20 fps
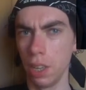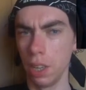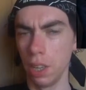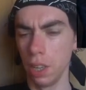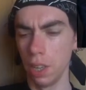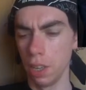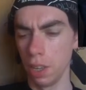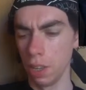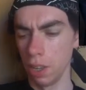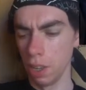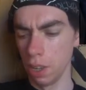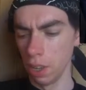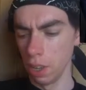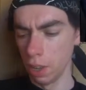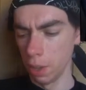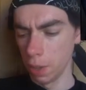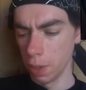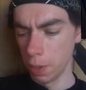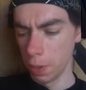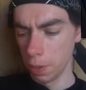
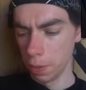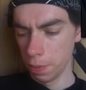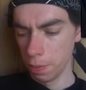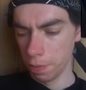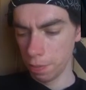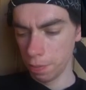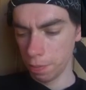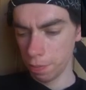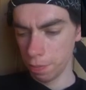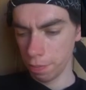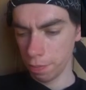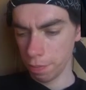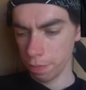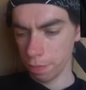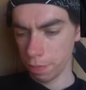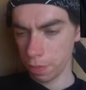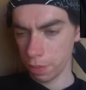(silence)